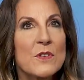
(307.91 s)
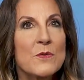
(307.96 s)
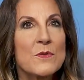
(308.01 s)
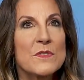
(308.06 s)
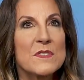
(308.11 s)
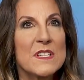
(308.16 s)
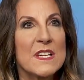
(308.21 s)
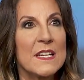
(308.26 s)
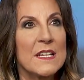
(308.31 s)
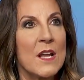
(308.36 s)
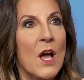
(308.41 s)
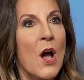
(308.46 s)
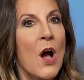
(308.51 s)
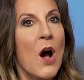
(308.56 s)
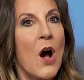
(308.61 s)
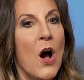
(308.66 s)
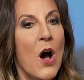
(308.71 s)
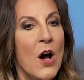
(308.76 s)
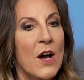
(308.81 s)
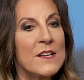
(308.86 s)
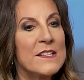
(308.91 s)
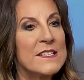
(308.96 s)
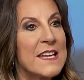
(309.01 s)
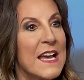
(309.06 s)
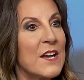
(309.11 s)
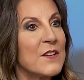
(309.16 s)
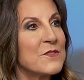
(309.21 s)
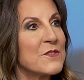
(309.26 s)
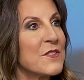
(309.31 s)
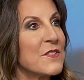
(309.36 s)
de cuisine on
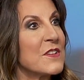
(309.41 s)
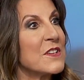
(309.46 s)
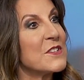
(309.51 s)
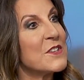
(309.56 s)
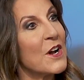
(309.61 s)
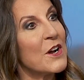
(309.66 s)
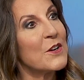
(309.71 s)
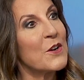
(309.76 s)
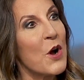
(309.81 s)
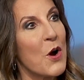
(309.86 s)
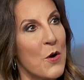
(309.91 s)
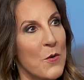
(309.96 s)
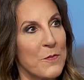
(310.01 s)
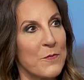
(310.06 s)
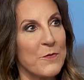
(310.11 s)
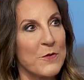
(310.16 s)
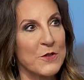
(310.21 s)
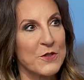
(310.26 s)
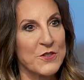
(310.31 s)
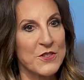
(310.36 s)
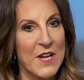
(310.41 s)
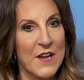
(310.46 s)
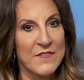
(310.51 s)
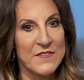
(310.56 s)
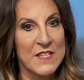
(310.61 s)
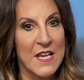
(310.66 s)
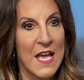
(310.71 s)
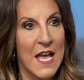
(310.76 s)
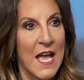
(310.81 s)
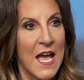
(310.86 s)
down to the young hopeful
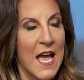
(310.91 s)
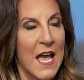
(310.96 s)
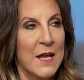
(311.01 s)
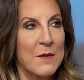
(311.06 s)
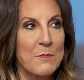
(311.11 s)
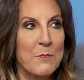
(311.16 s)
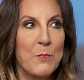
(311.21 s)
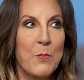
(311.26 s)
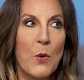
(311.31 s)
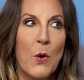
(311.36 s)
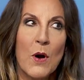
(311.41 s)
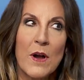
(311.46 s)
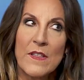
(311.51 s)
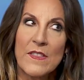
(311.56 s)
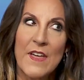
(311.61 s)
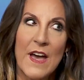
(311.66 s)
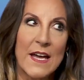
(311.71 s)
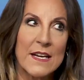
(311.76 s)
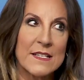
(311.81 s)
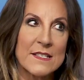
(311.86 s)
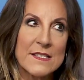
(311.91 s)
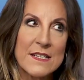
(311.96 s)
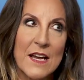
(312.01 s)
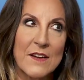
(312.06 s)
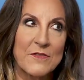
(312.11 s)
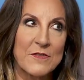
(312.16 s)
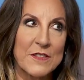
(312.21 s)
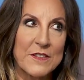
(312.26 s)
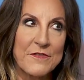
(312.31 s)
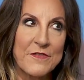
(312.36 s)
chefs. And boy, that is
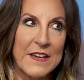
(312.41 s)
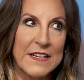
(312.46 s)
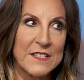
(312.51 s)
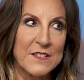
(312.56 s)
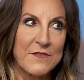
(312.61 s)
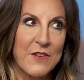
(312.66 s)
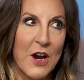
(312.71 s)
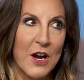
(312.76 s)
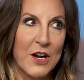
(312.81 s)
not for the faint of